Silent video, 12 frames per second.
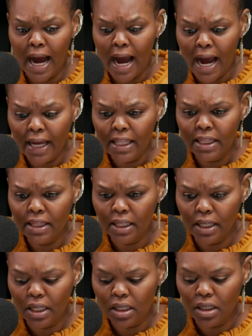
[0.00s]
I
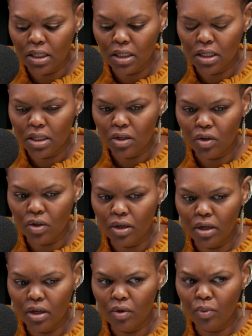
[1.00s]
think
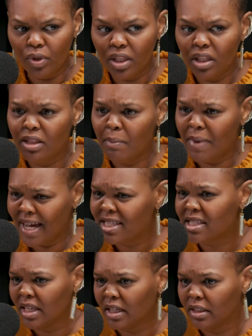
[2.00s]
really the
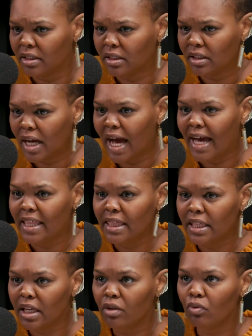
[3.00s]
mindset. I
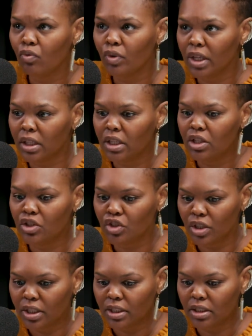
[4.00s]
think really
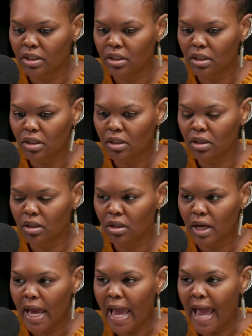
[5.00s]
just
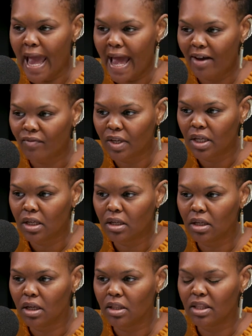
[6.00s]
having
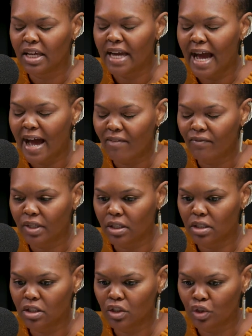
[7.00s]
the
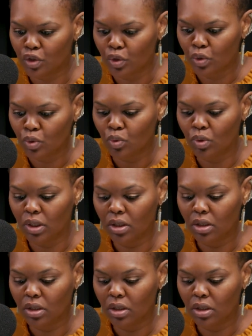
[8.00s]
confidence to